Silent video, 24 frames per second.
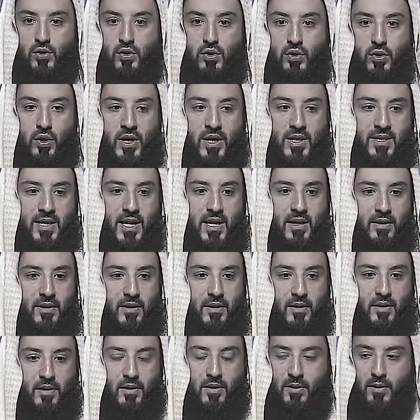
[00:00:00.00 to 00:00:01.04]
So he said,
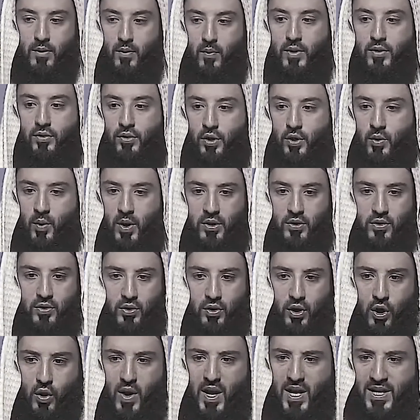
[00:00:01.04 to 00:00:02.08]
what do you want to
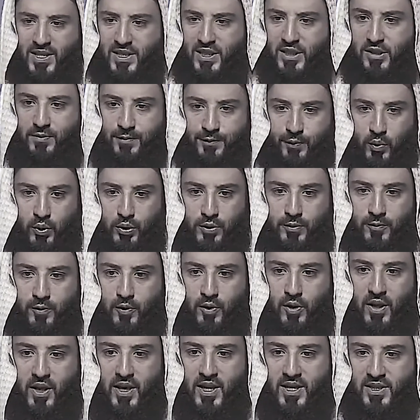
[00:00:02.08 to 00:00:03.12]
know? Is it
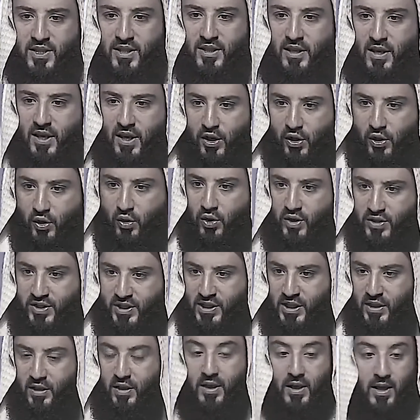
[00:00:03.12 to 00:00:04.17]
fruitful? Is it, you know, is it,
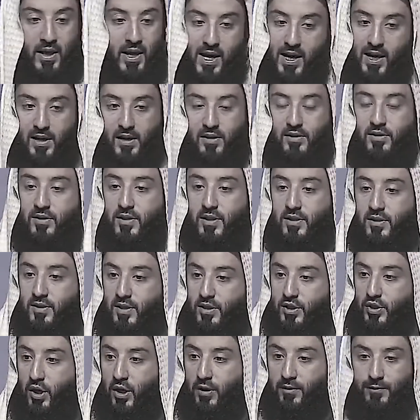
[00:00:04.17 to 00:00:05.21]
yeah, it's, it's,
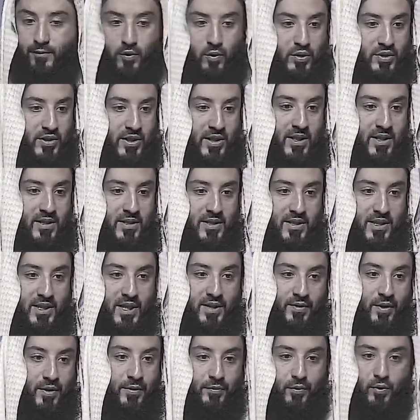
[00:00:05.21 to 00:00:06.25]
it's got fruits and it's,
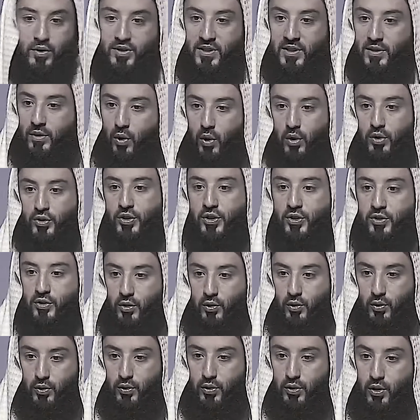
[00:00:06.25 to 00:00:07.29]
giving fruits and the orchards are
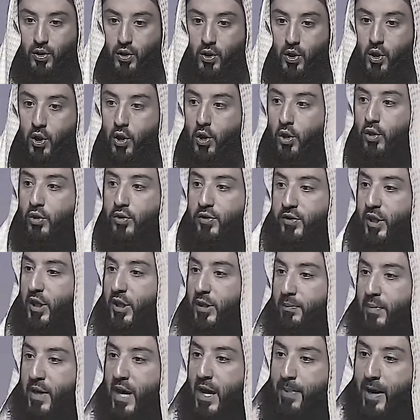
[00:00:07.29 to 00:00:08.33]
good. Tell
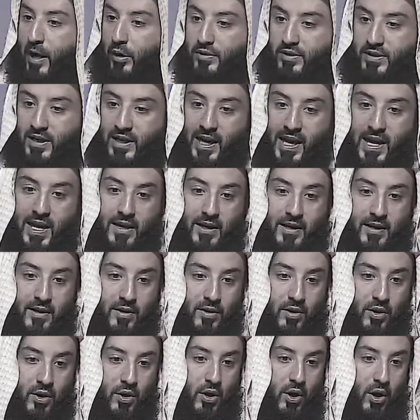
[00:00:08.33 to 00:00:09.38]
me about the lake
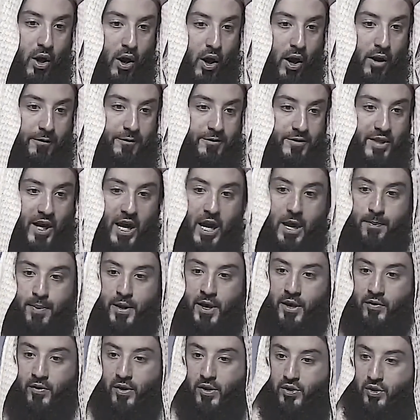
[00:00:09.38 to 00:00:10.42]
of
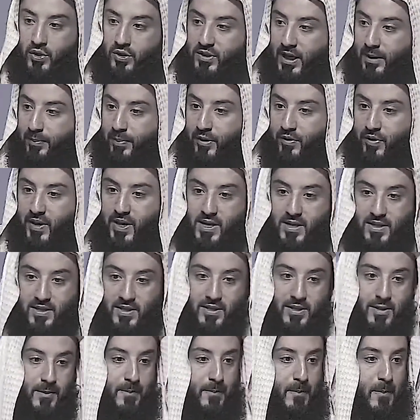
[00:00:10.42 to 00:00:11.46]
Tiberias or Tiberias.
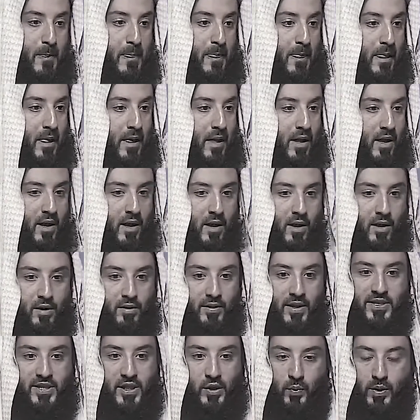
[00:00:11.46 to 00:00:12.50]

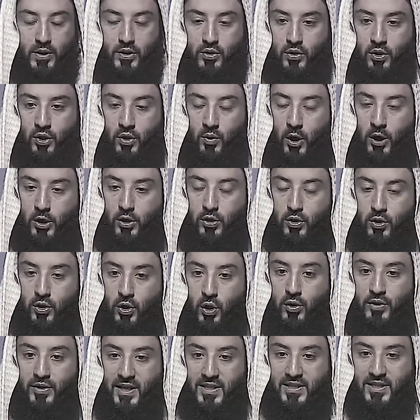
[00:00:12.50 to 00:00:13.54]
They said, what do you want to
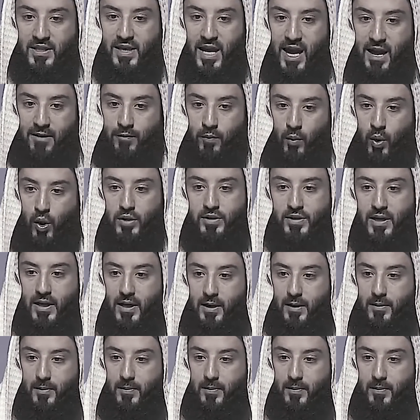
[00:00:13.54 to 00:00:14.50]
know? Does it have water?